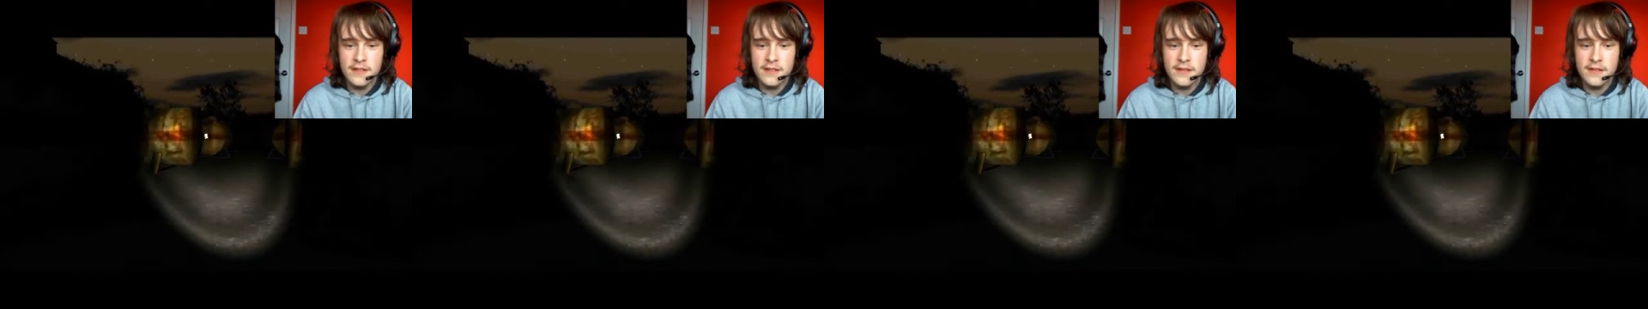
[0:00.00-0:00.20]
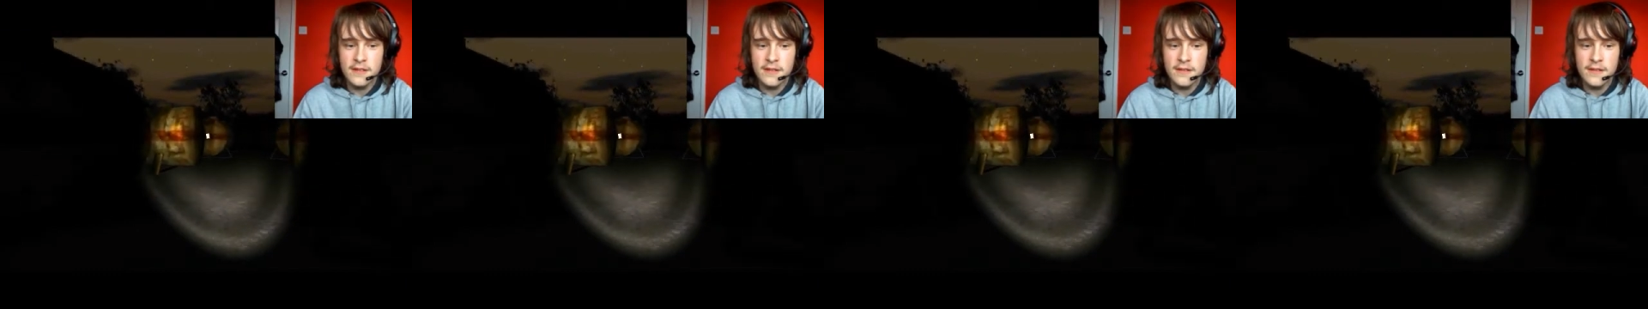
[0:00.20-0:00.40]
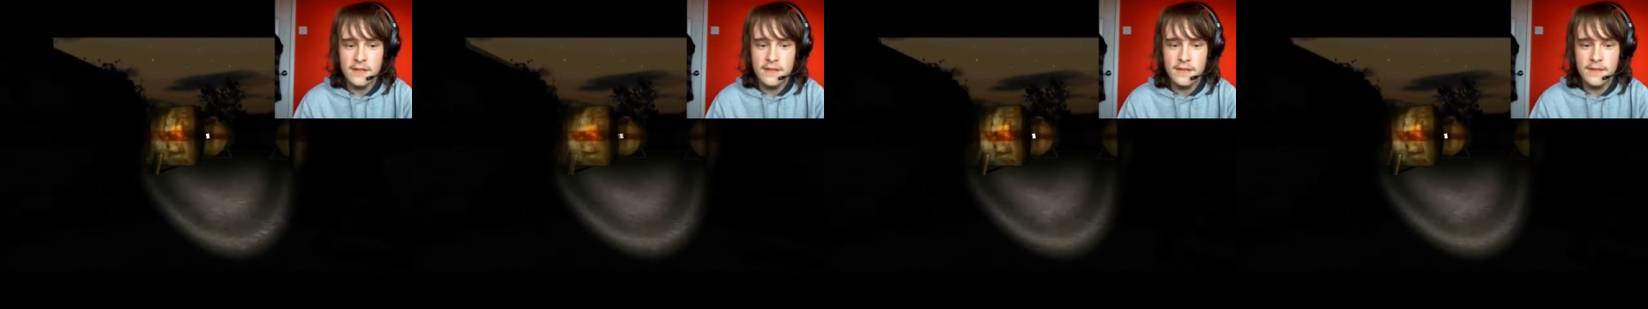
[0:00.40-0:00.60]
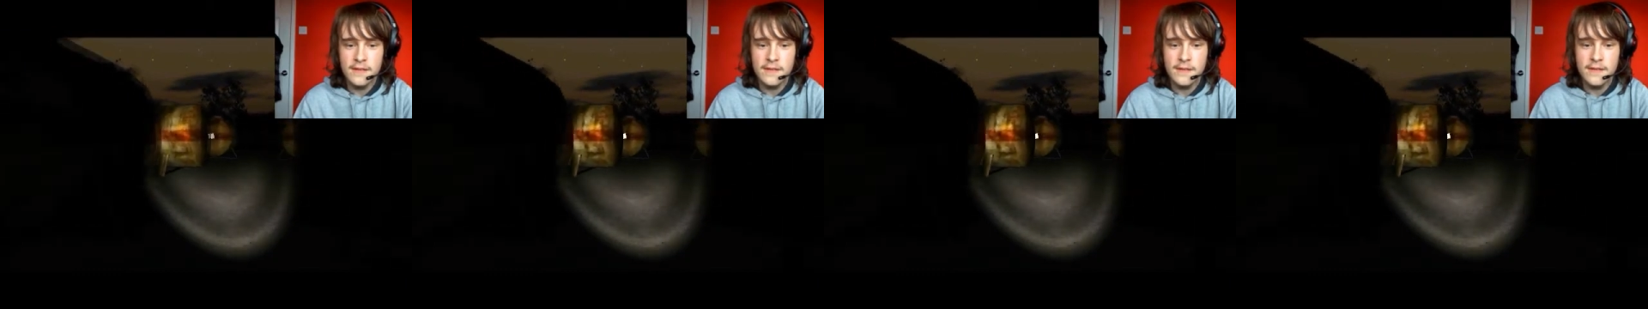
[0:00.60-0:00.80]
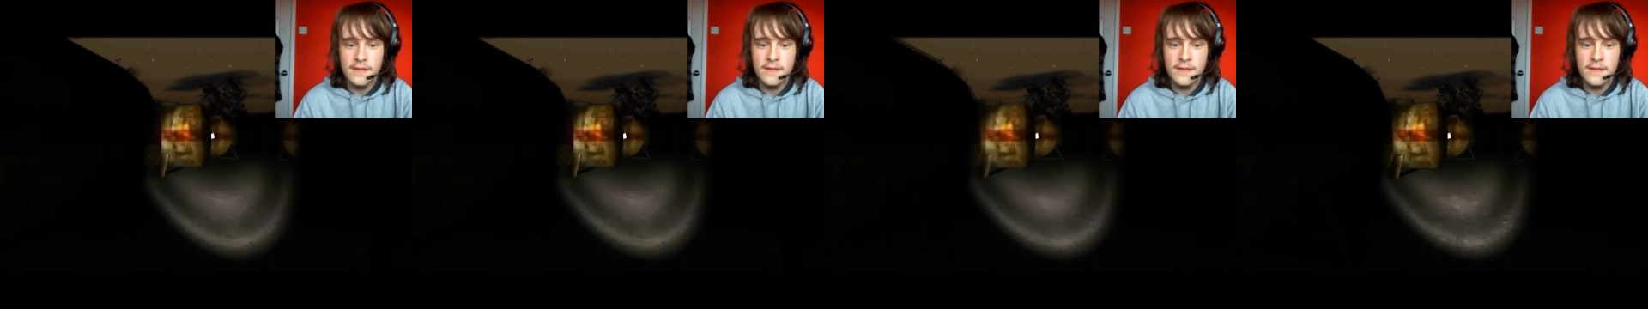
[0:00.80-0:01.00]

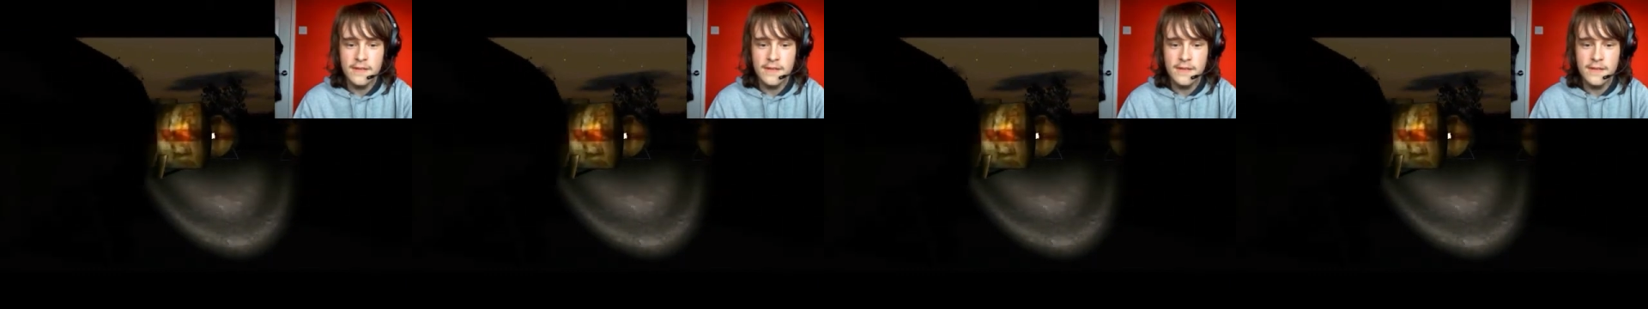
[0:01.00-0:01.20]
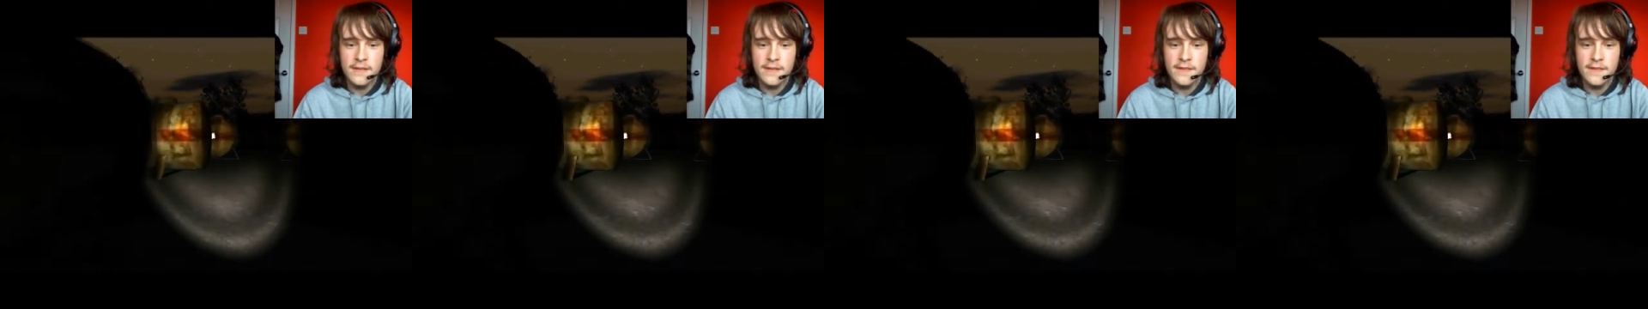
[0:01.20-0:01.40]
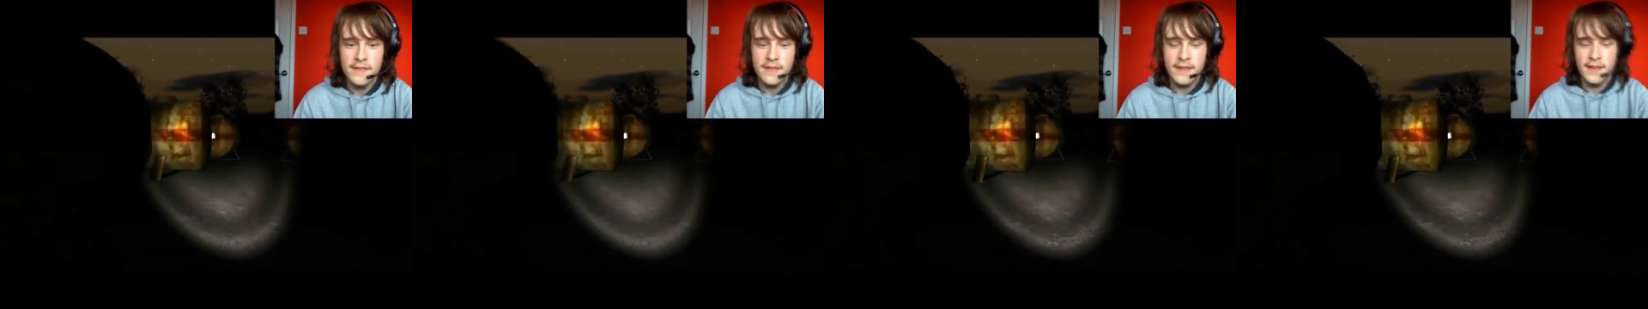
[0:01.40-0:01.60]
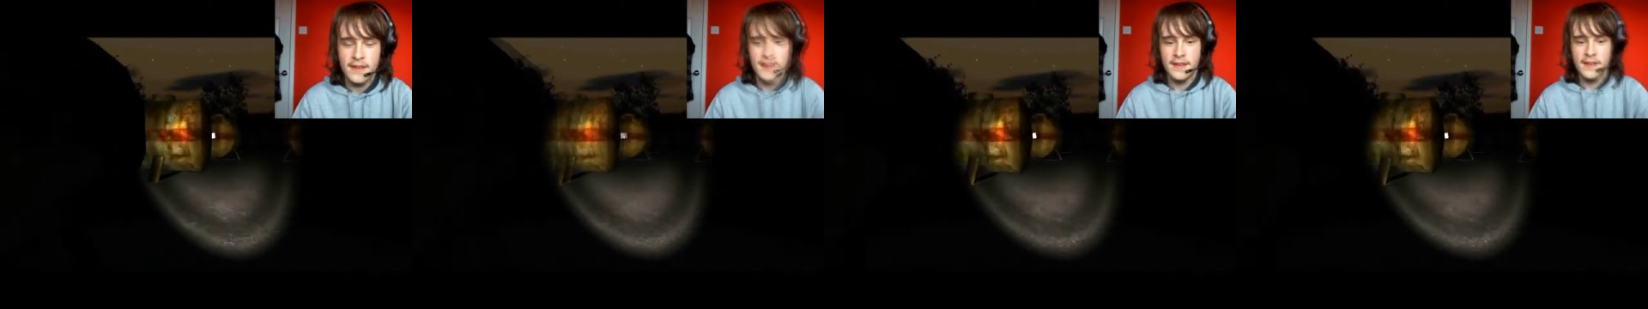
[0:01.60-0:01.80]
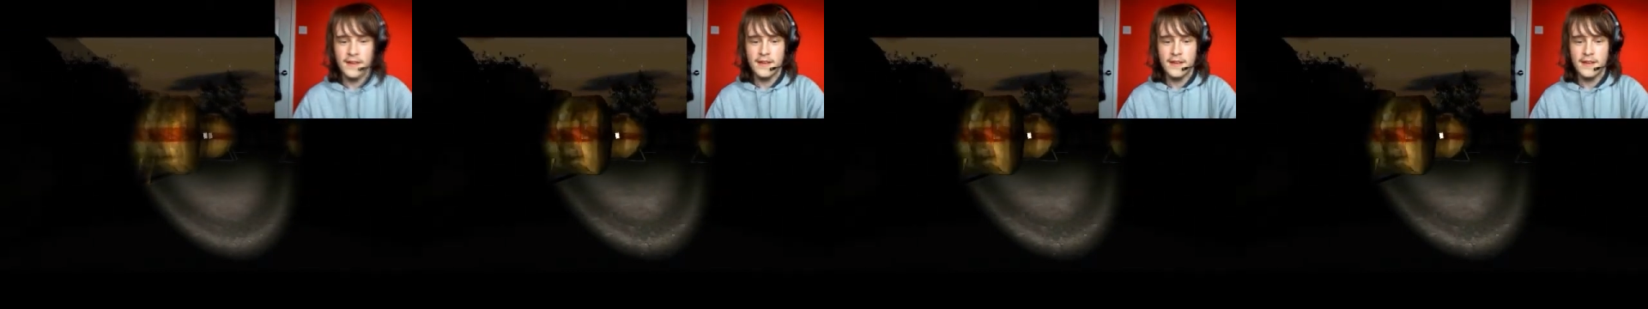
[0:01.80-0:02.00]

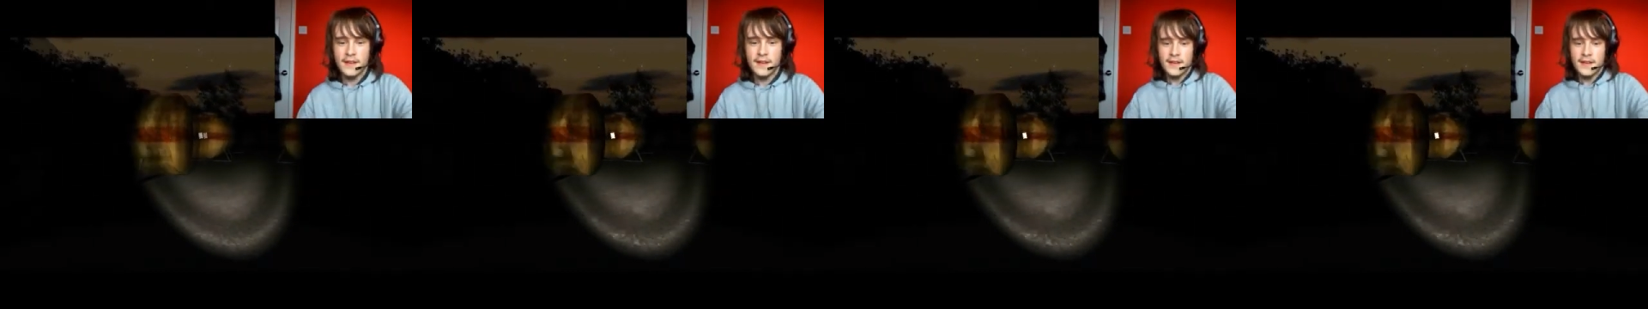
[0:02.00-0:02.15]
Nobody speaks.